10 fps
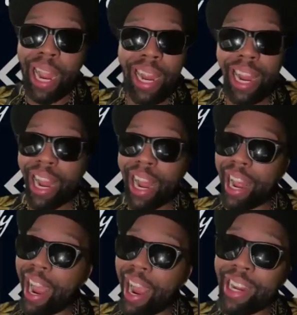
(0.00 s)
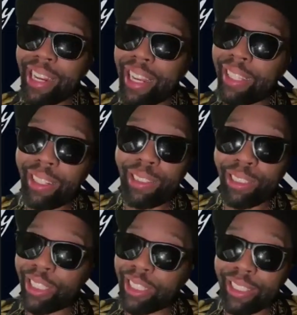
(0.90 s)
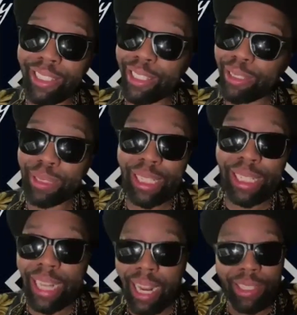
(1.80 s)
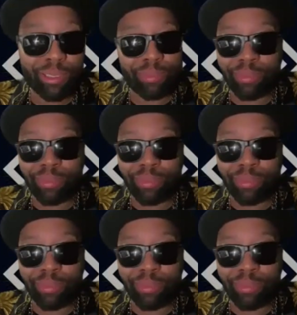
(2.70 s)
I, I I ain't that thirsty. You know what I'm saying? I don't.